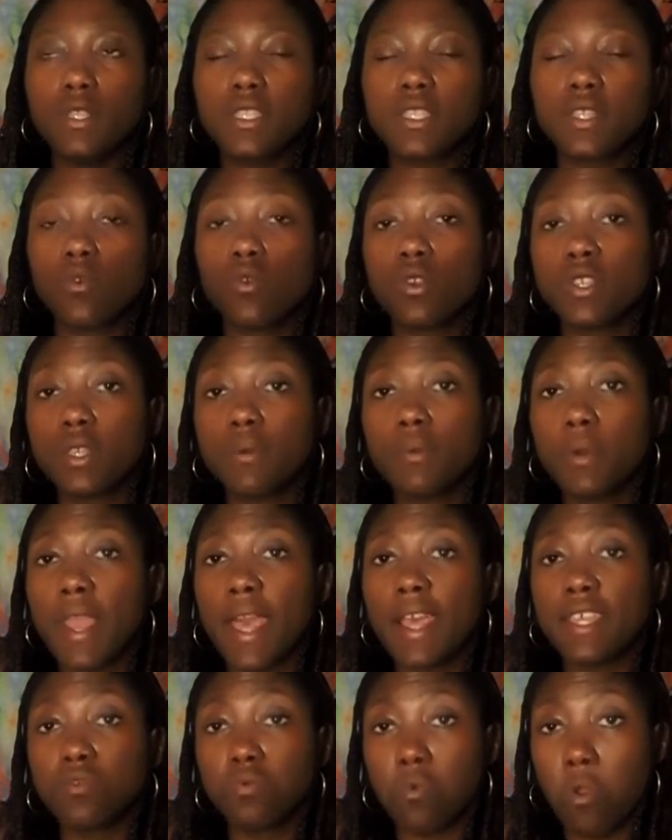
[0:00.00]
or someone
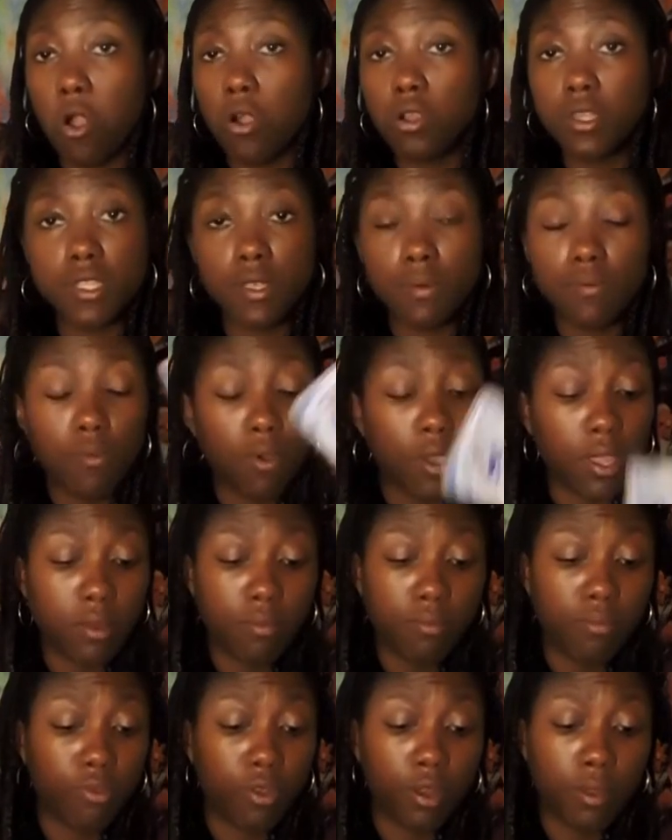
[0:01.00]
has wronged
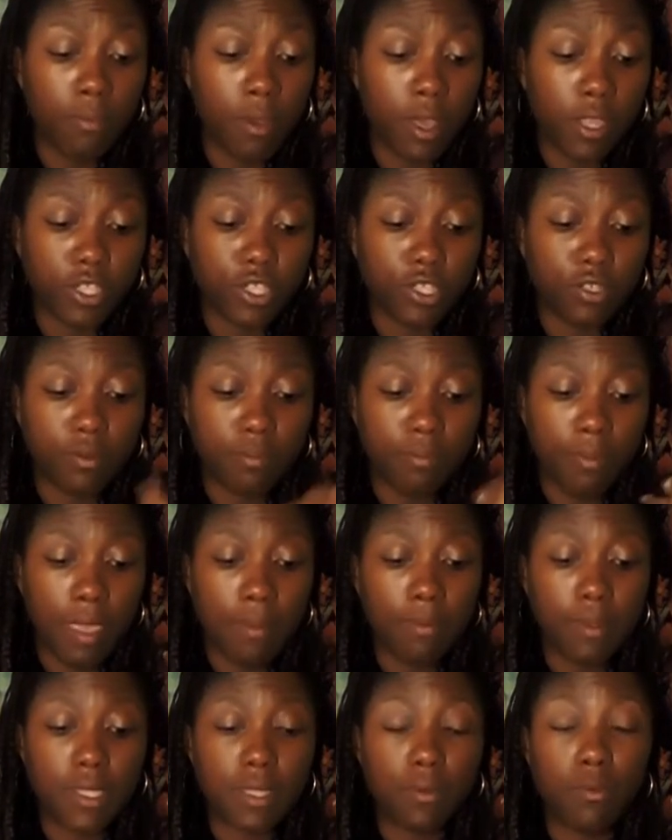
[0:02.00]
someone, pretty much.
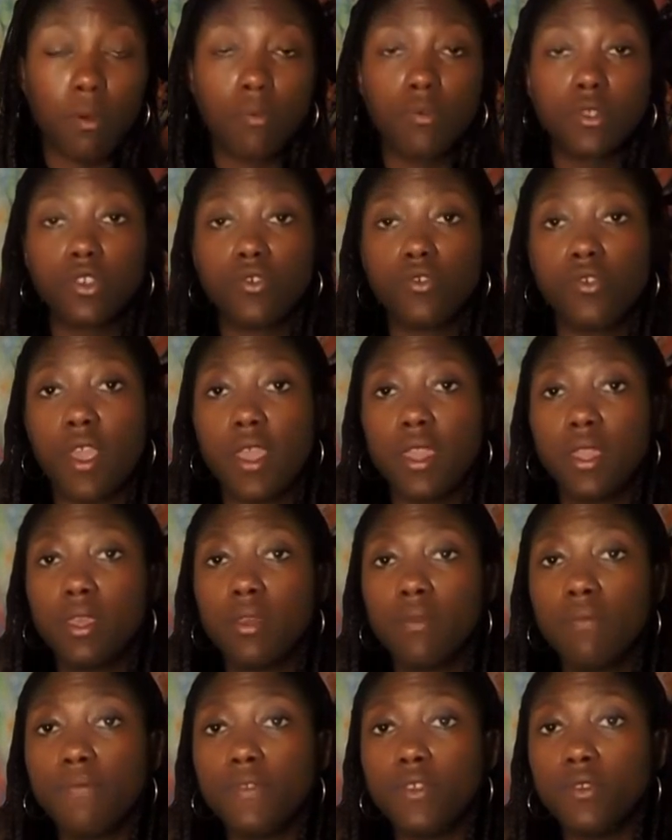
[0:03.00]
Maybe someone was creating
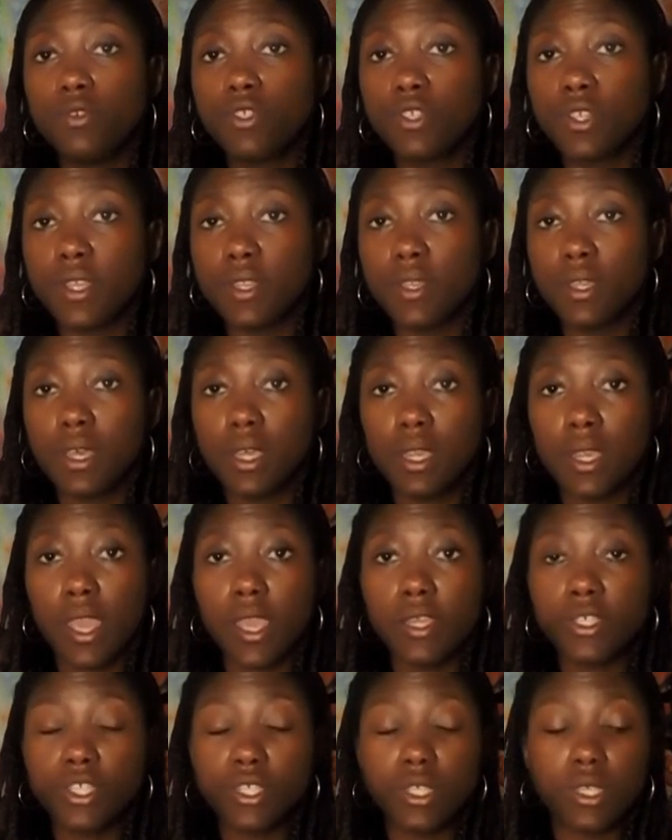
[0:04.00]
confusion in the
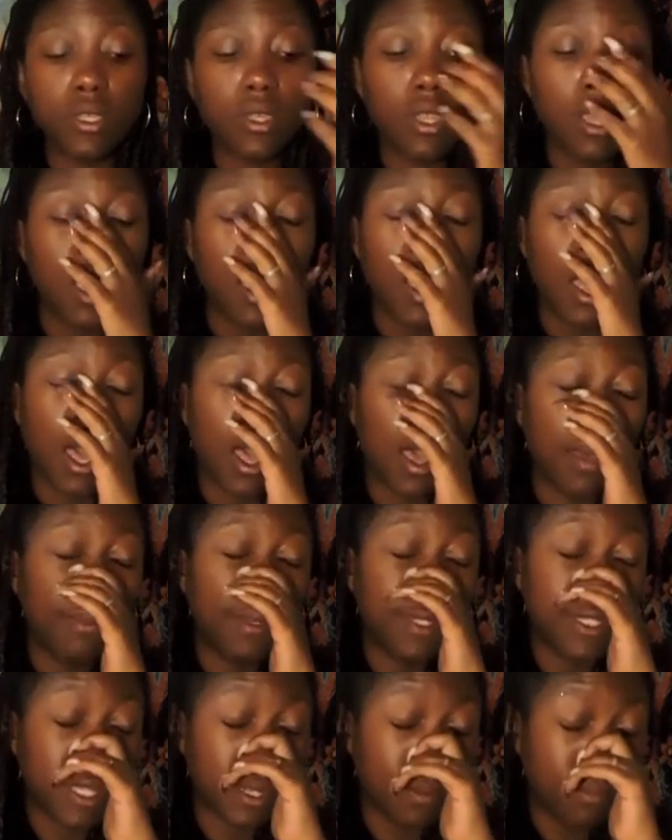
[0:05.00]
connection.
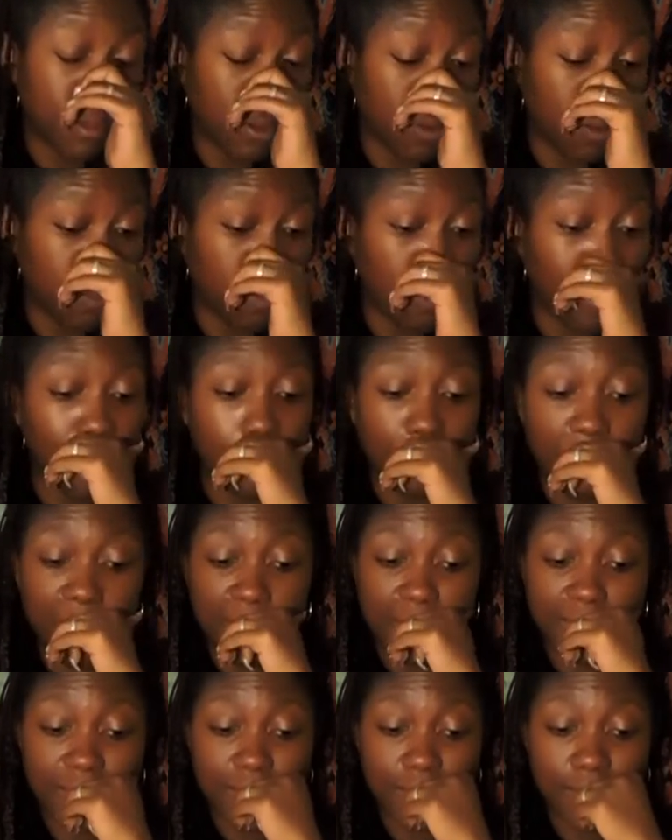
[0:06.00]
This could have been on
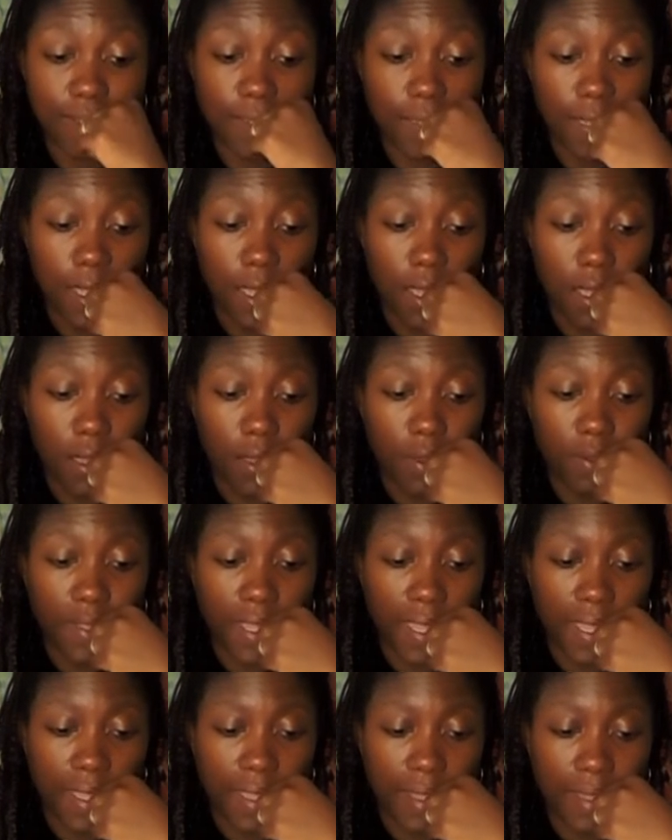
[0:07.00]
purpose,
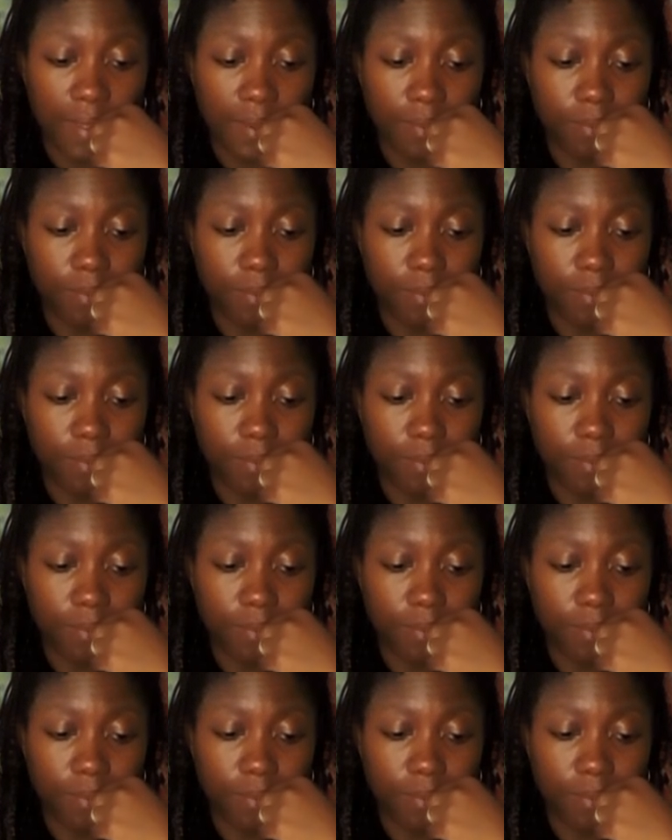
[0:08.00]
okay?